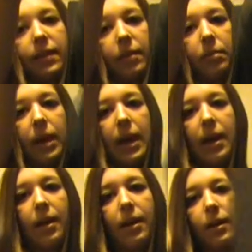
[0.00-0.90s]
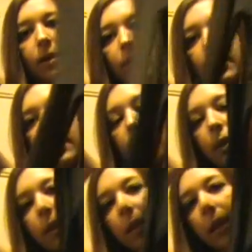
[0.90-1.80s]
in the back,
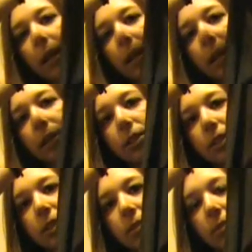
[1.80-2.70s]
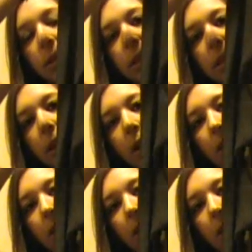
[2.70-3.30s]
and it's just really